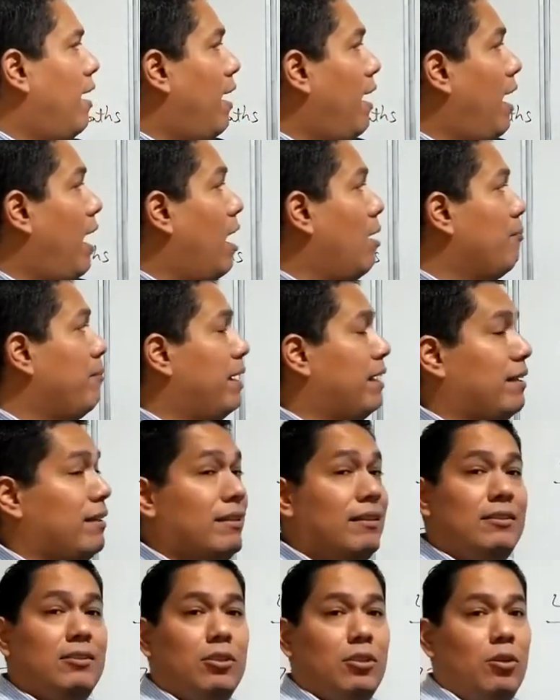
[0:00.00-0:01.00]
I'm getting
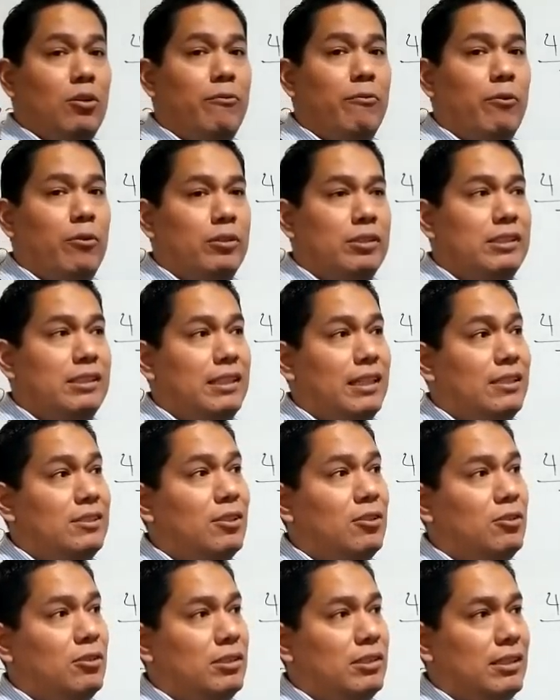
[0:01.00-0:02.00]
it to you for
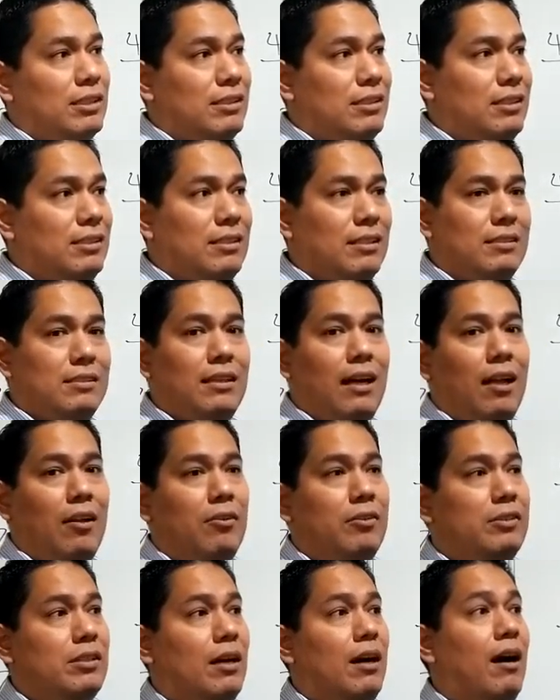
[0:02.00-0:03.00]

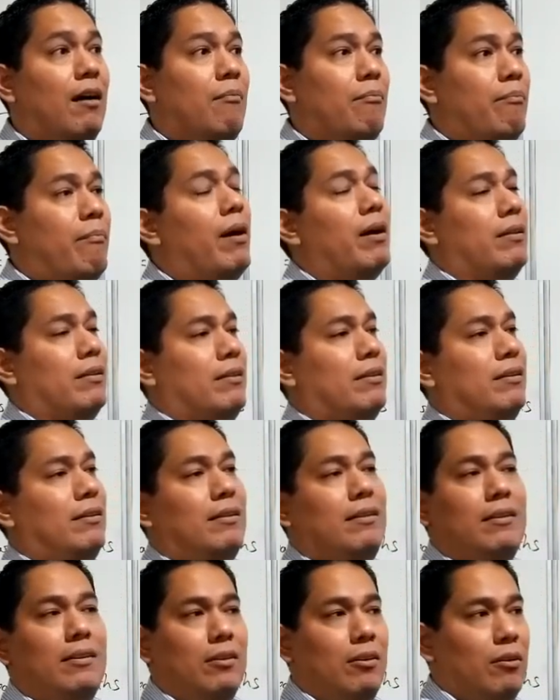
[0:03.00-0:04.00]
$666 a month,
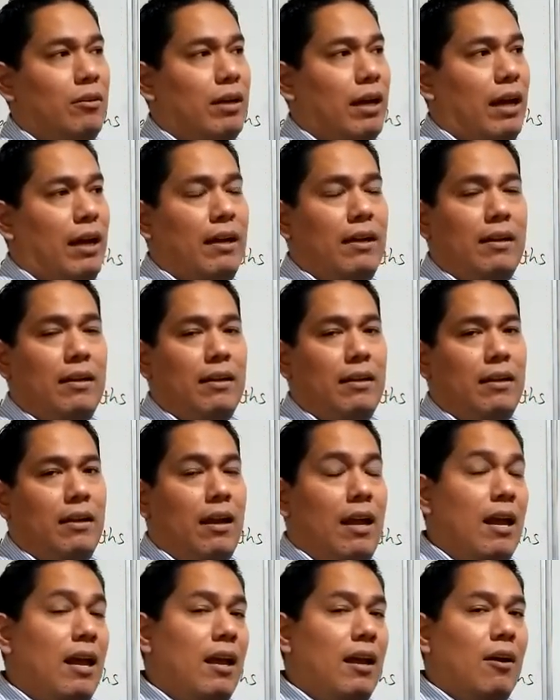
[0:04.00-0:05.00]
okay?
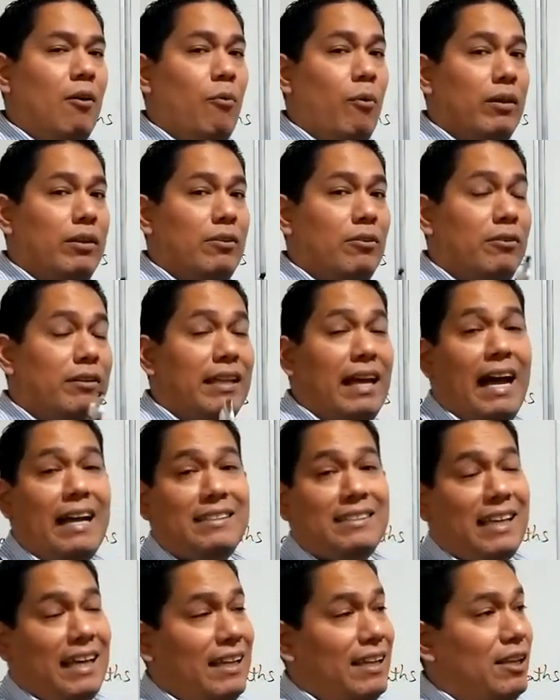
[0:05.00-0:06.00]
What they're not
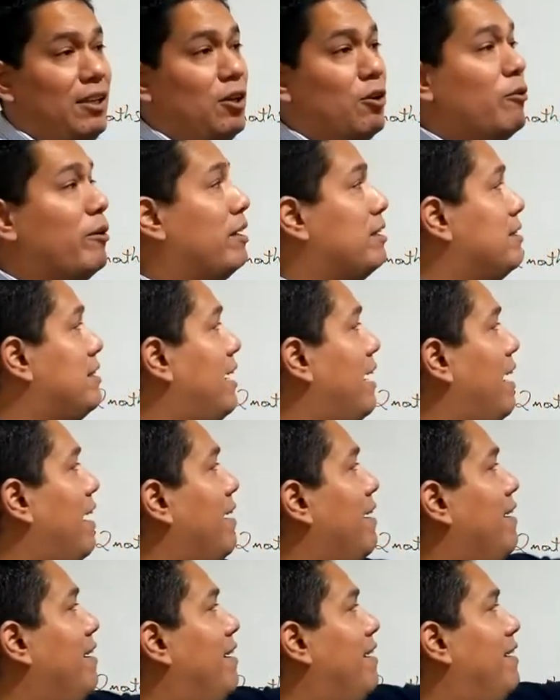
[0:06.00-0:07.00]
telling you is
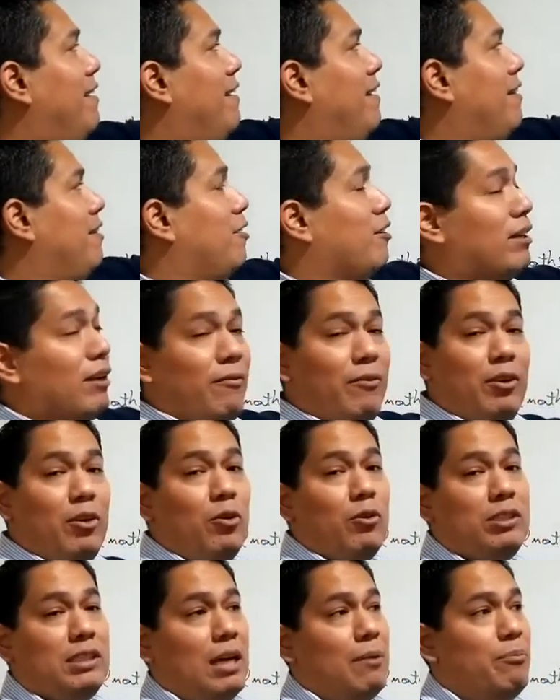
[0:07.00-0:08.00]
that they're giving you
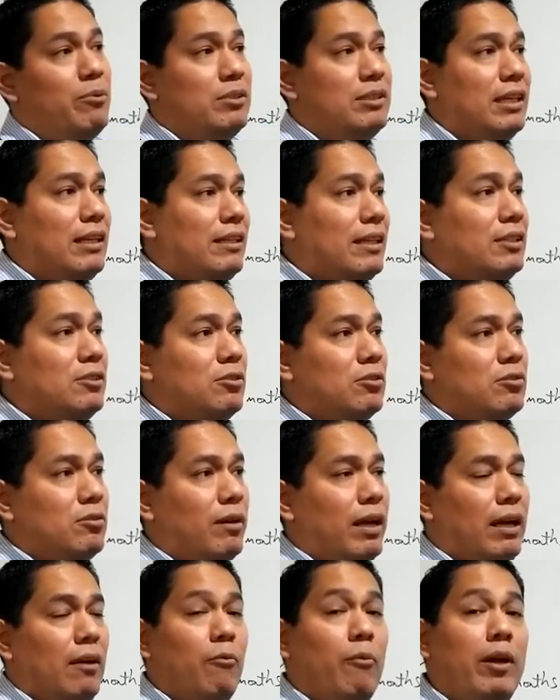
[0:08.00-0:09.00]
a 10% interest
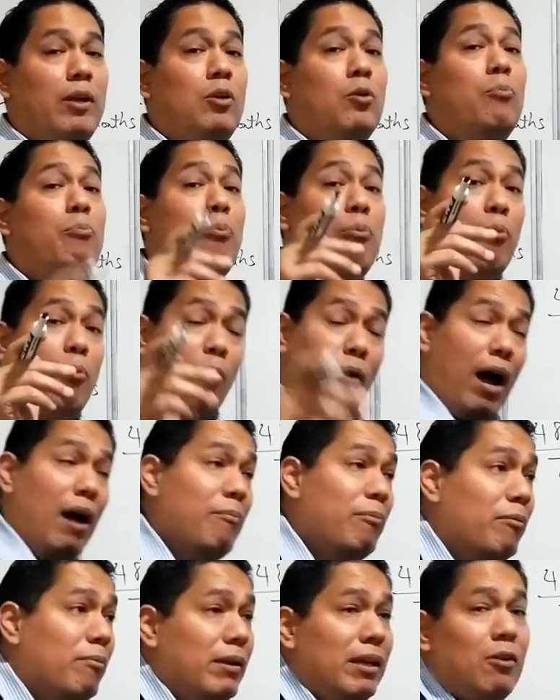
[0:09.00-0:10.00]
rate when you
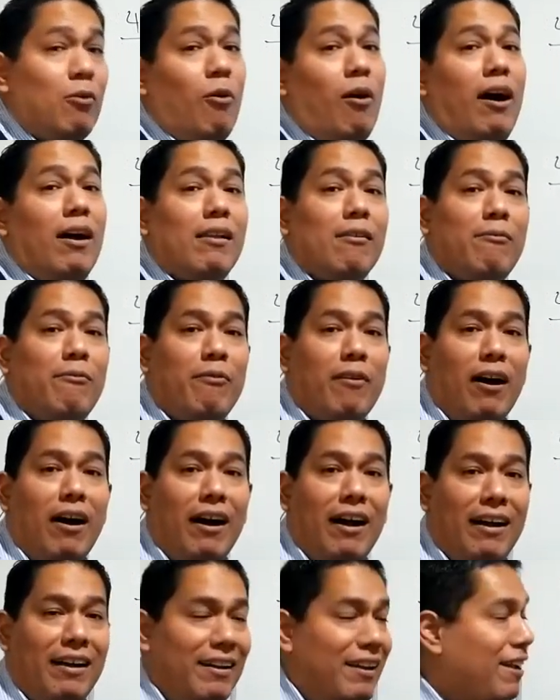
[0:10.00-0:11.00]
probably
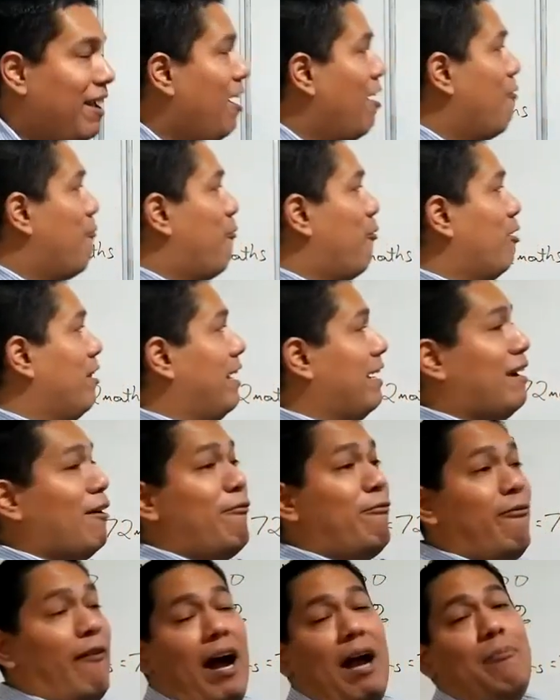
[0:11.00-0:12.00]
qualify for like a
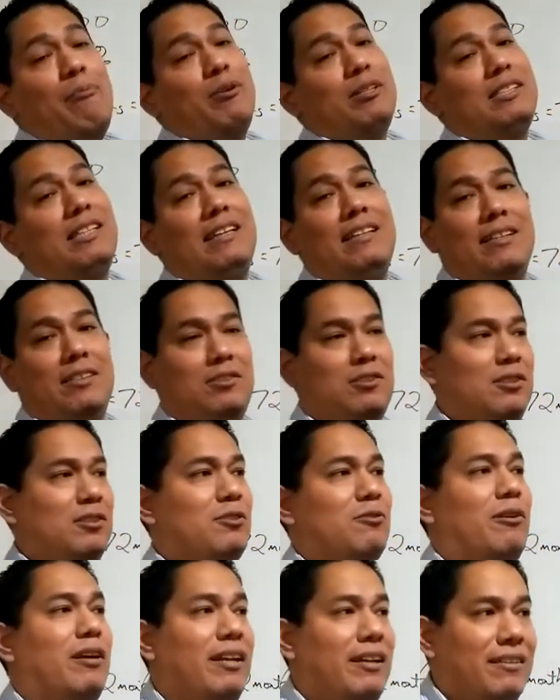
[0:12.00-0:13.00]
5% interest
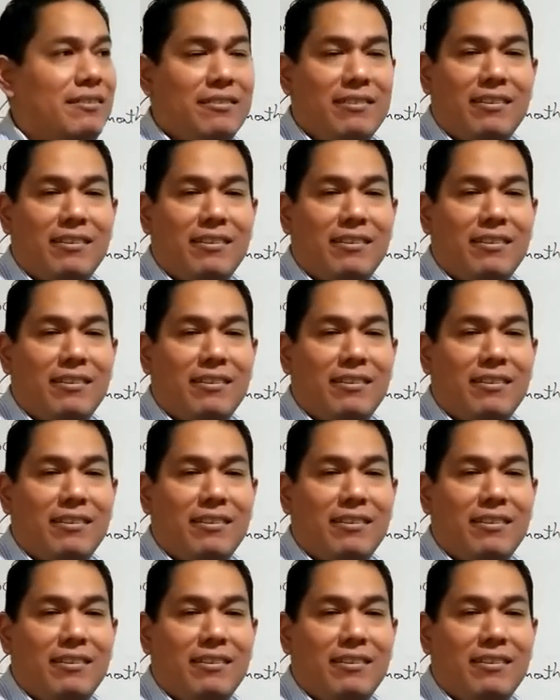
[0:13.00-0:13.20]
rate,